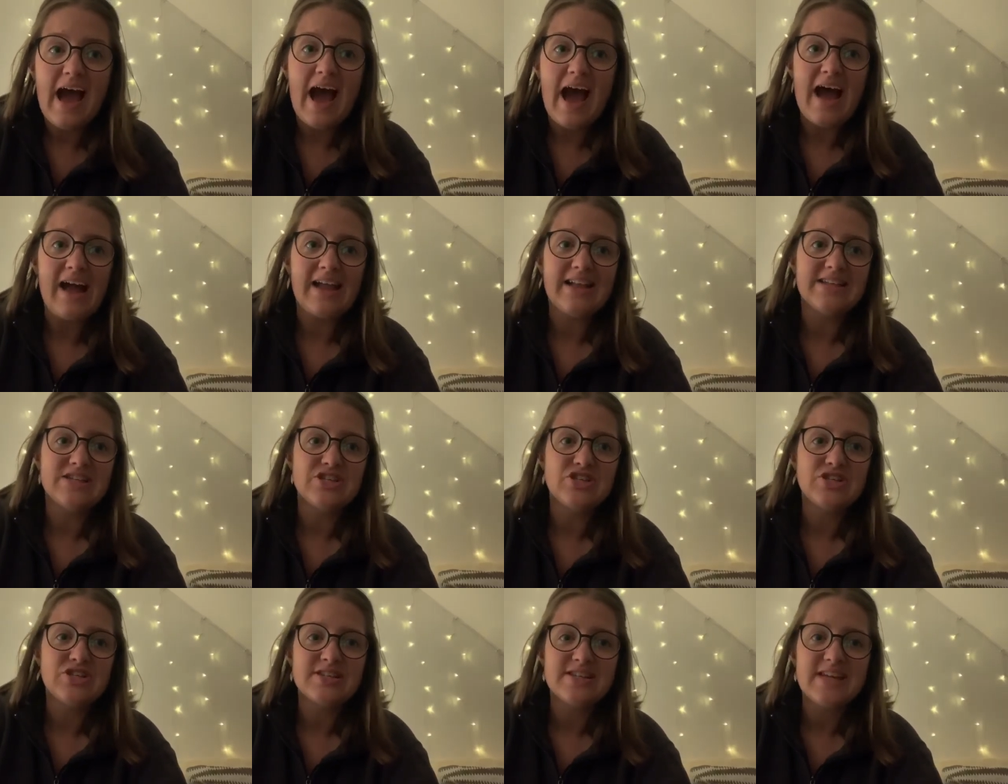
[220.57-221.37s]
and
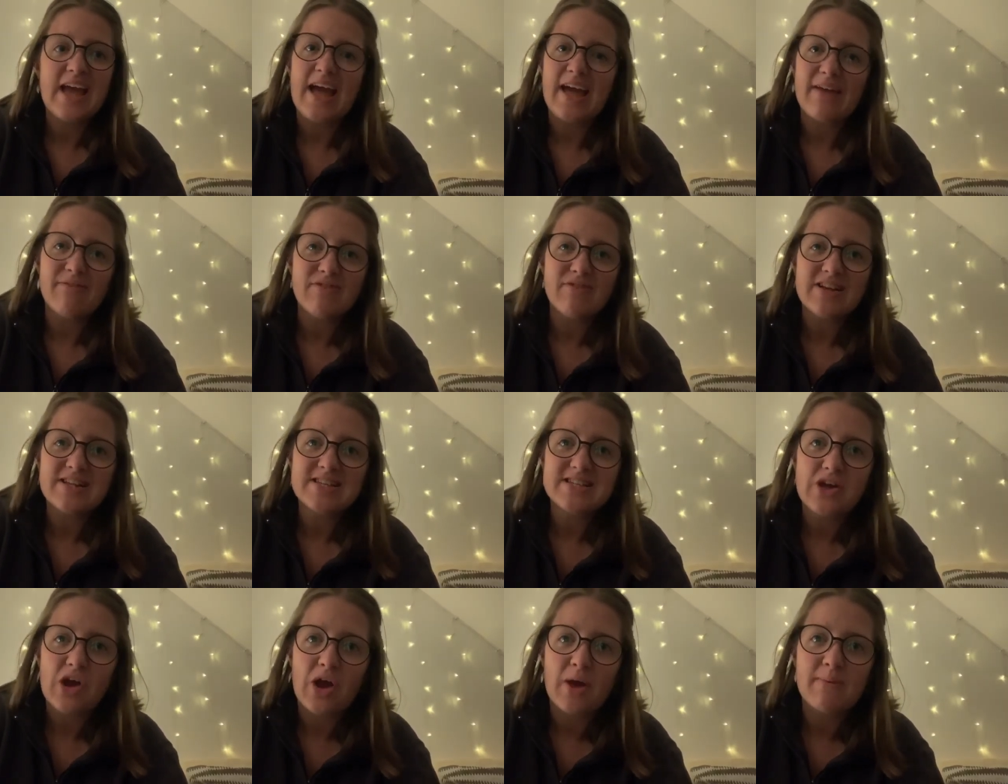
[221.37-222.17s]
just yeah, invest
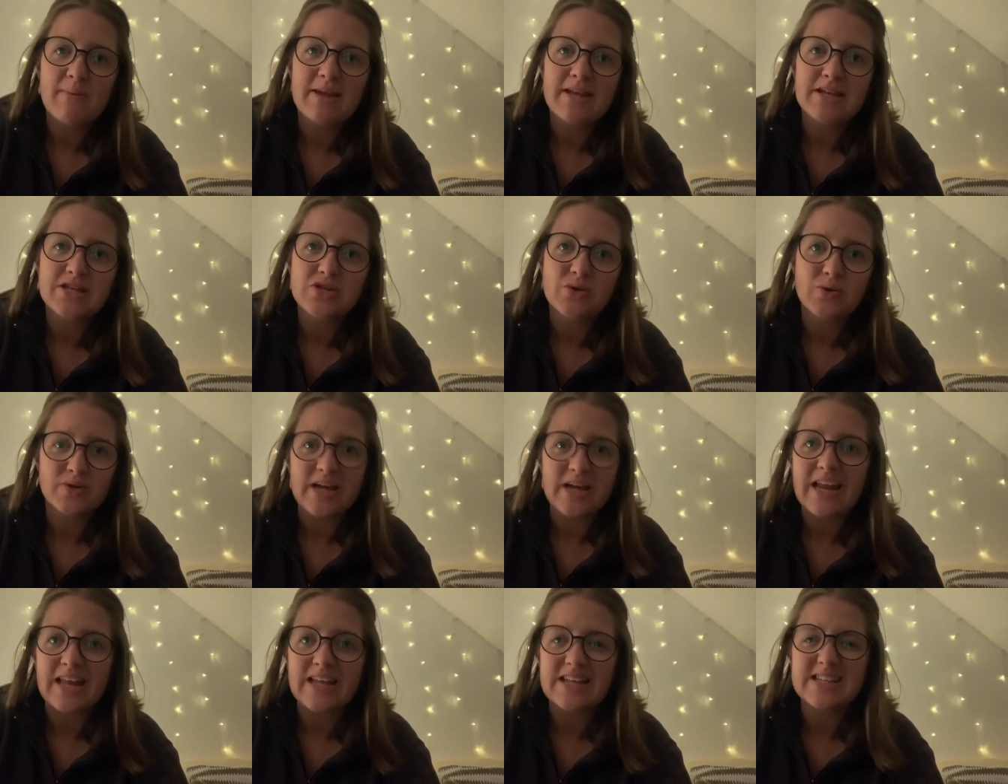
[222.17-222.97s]
time into your
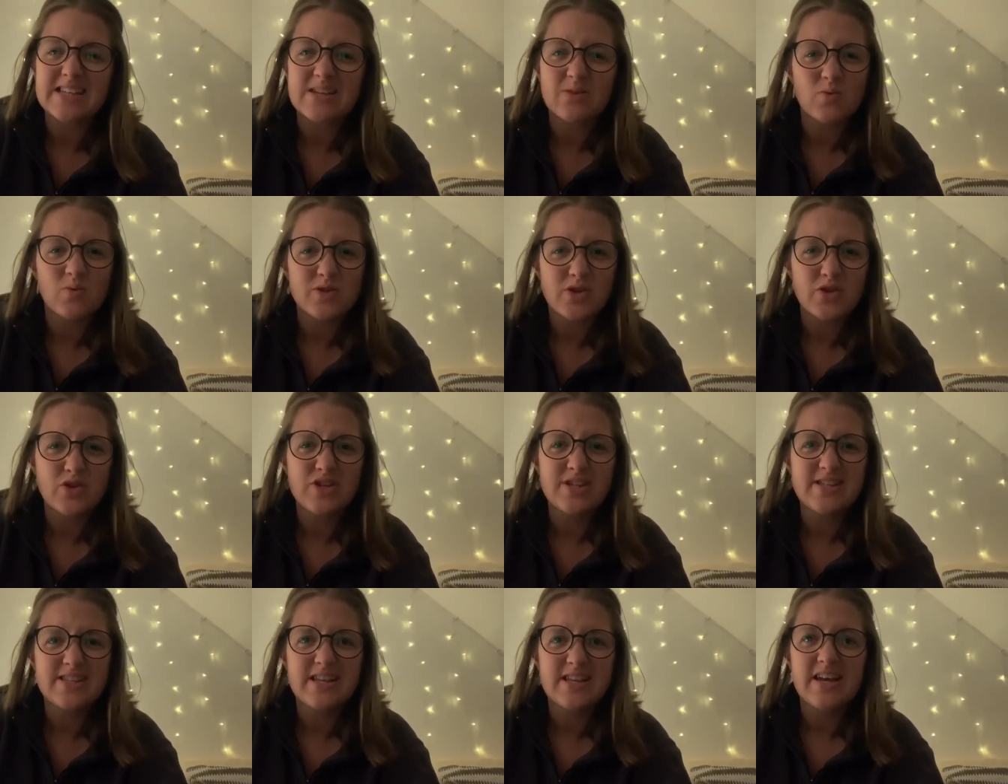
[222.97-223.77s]
talents and also
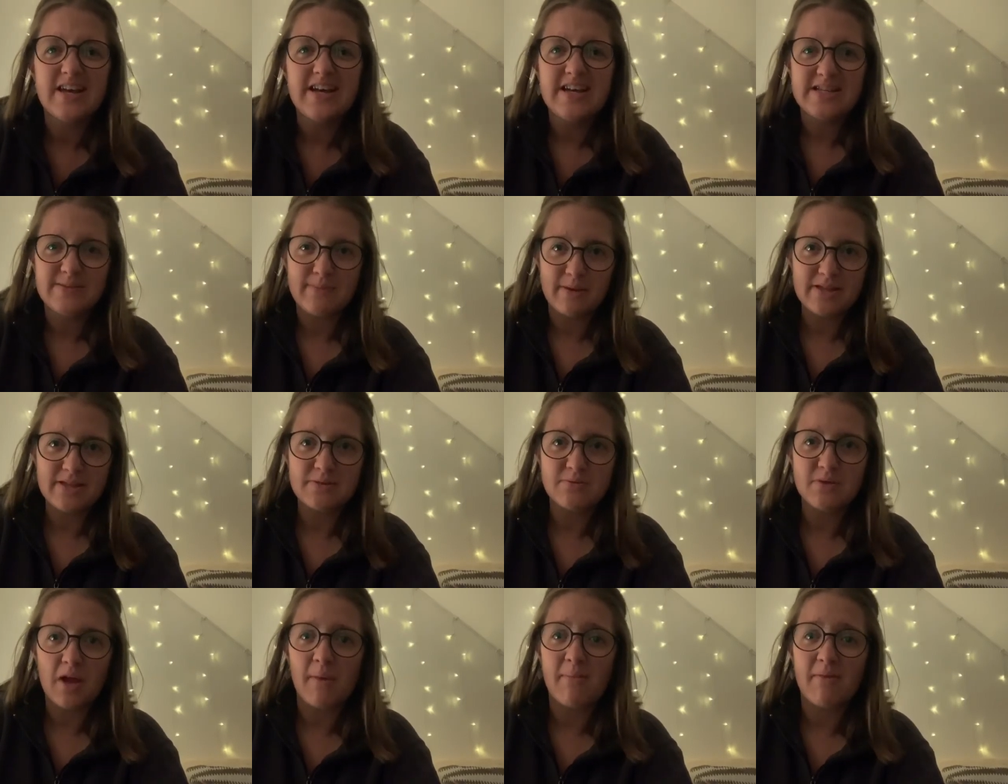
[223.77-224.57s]
just spend
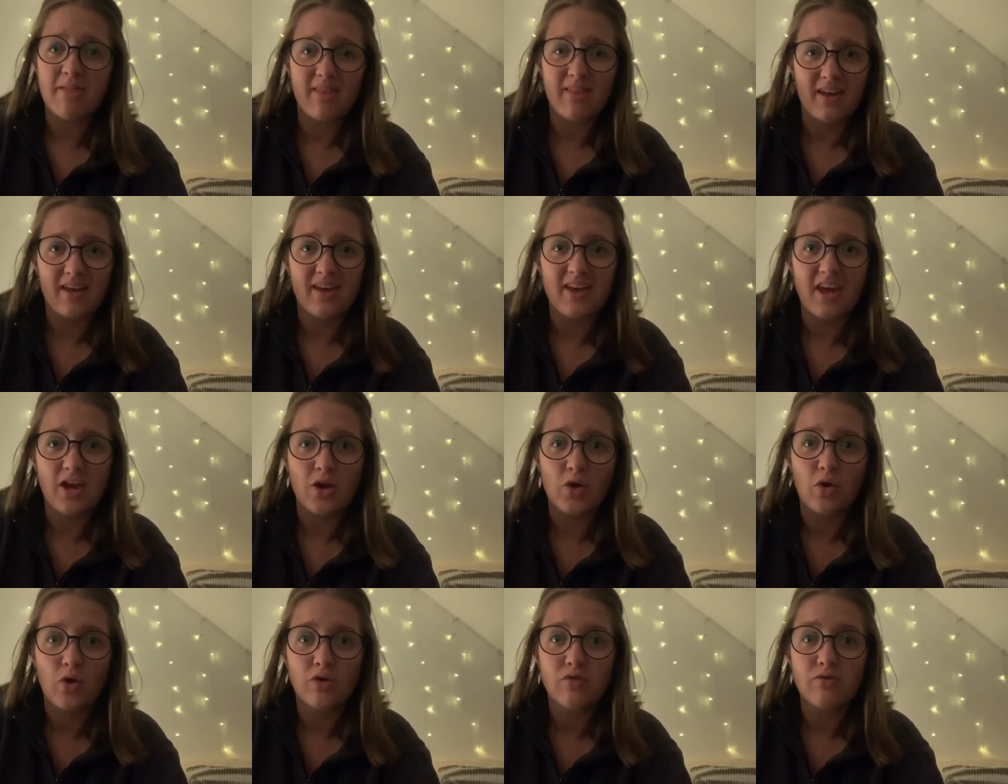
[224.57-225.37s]
some time thanking
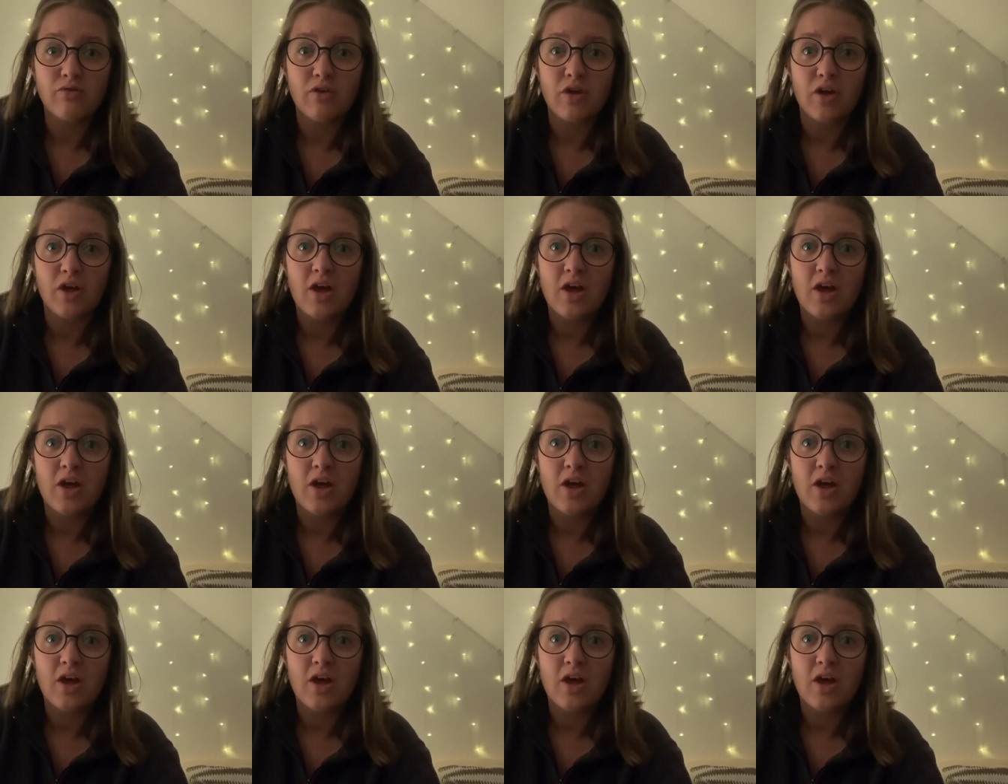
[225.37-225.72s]
God for